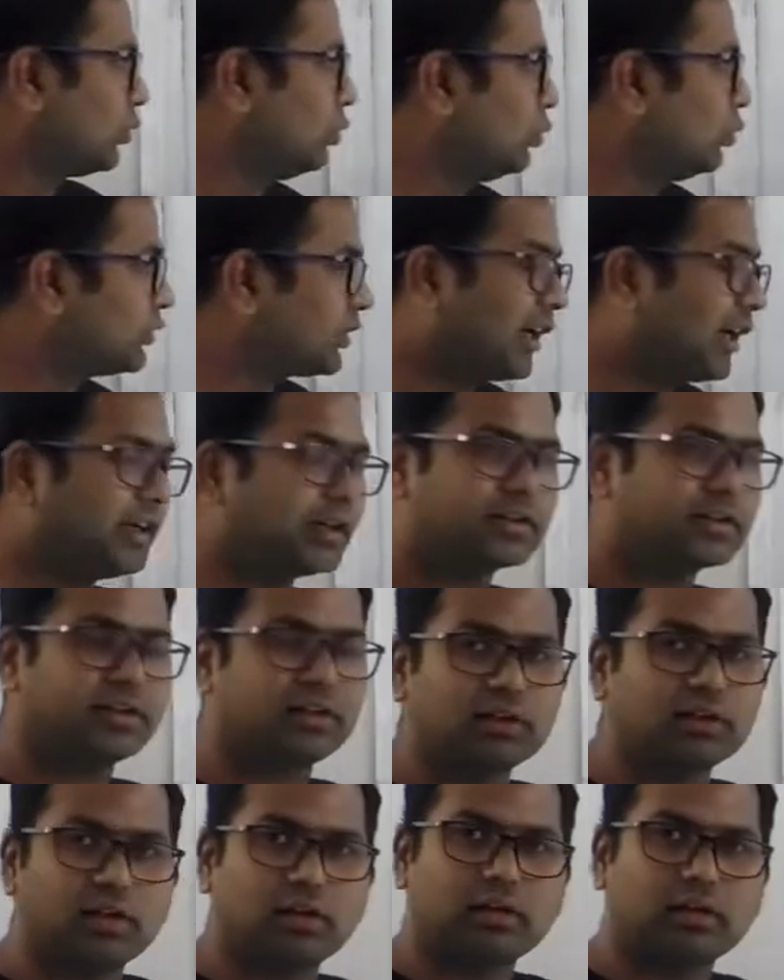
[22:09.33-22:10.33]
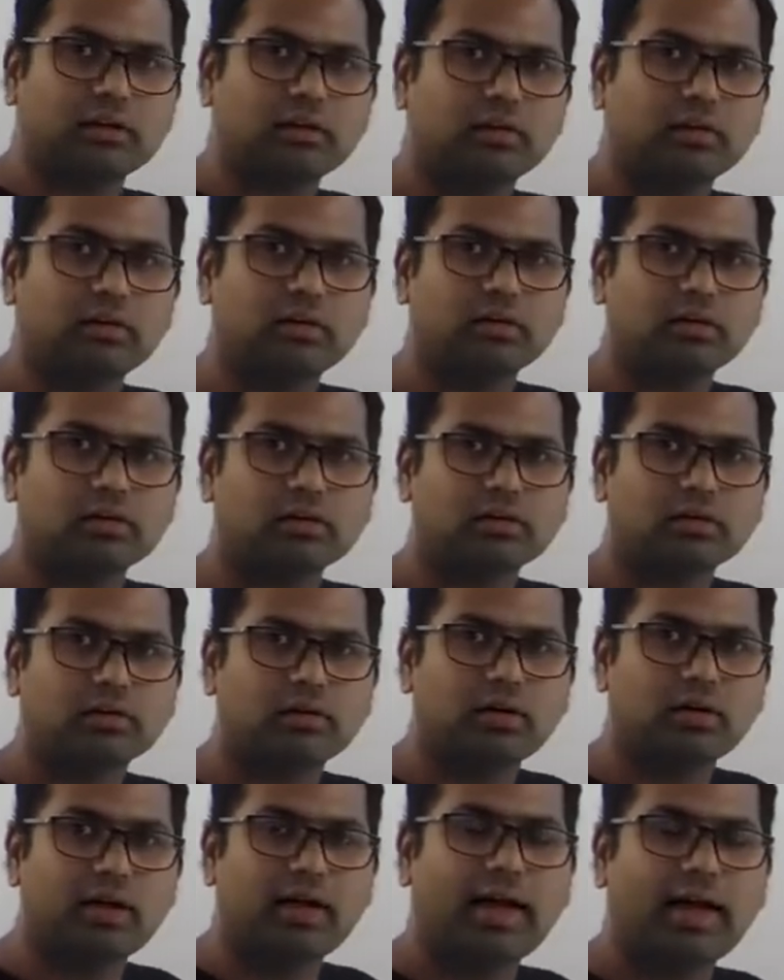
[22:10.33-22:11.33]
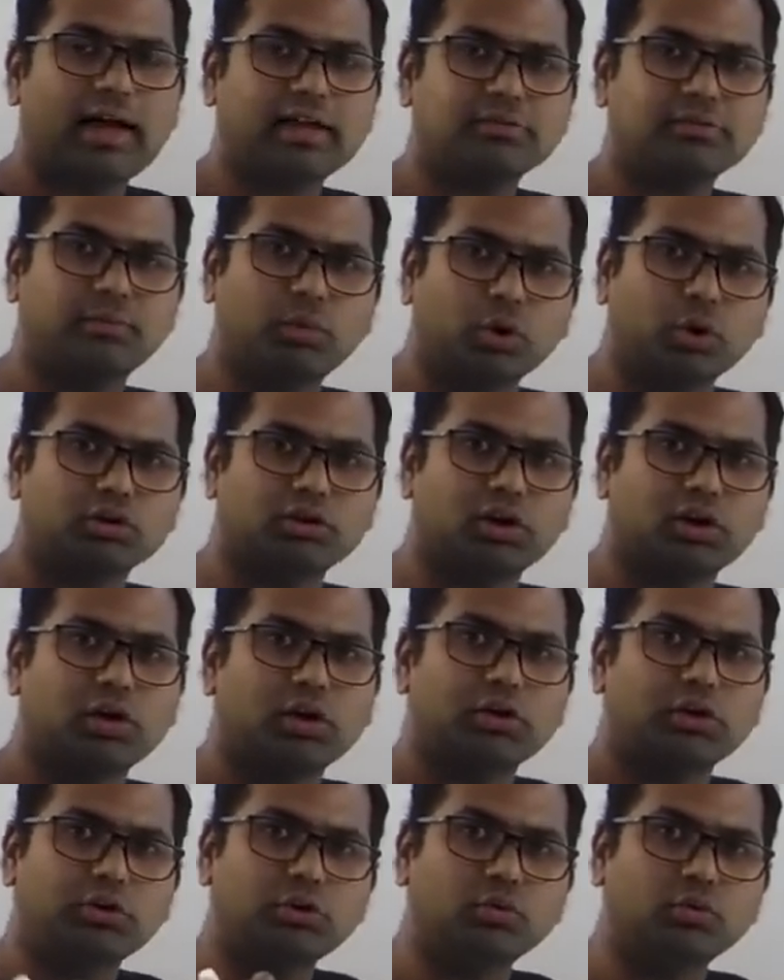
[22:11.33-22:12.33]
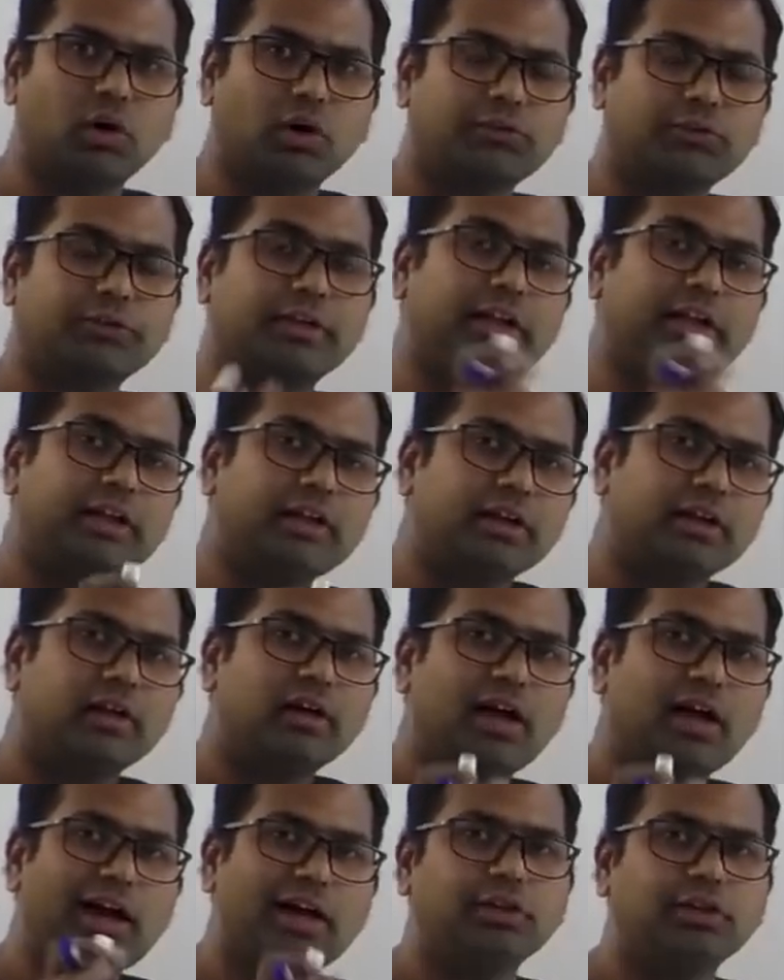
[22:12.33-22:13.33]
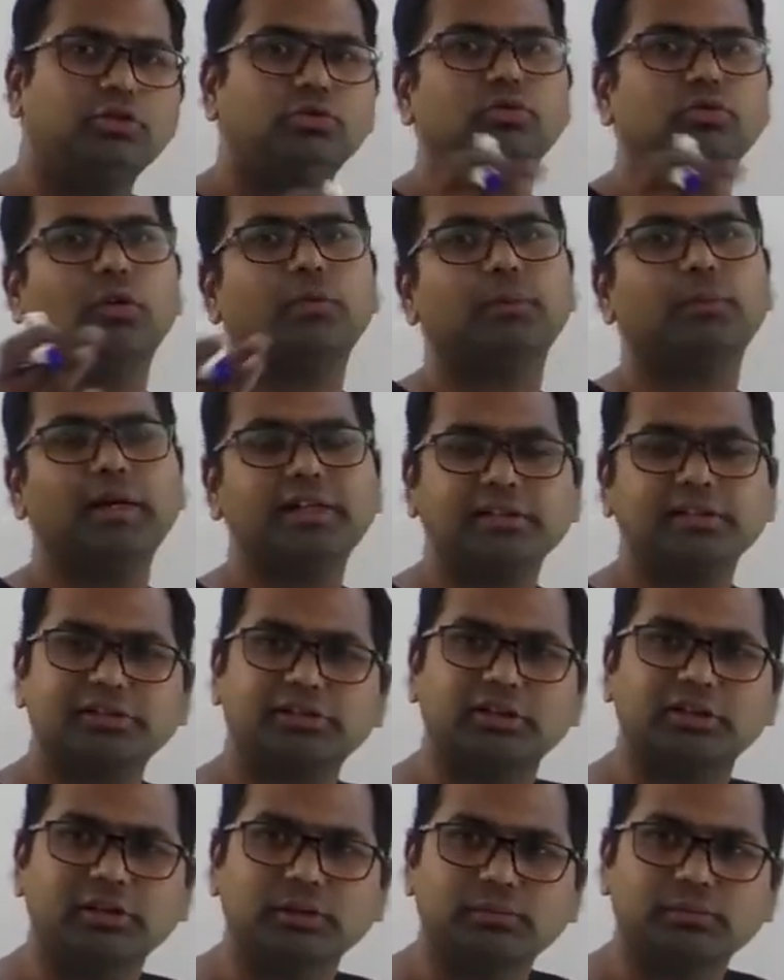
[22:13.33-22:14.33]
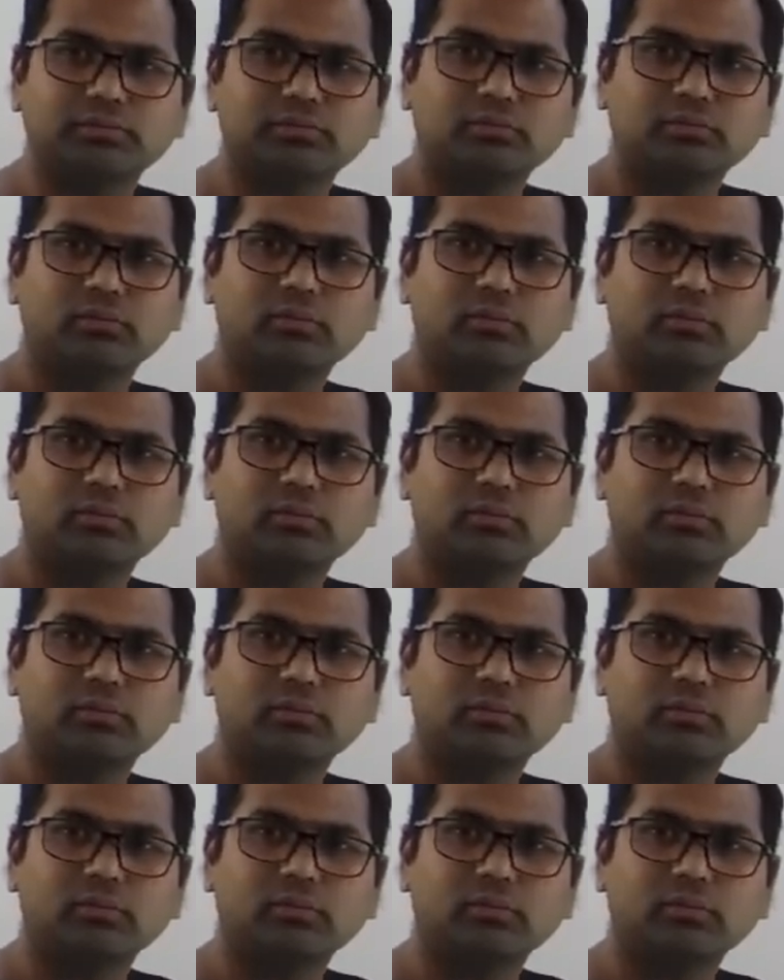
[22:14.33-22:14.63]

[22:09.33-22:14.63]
a two-sided signal has both u of t and u of minus t.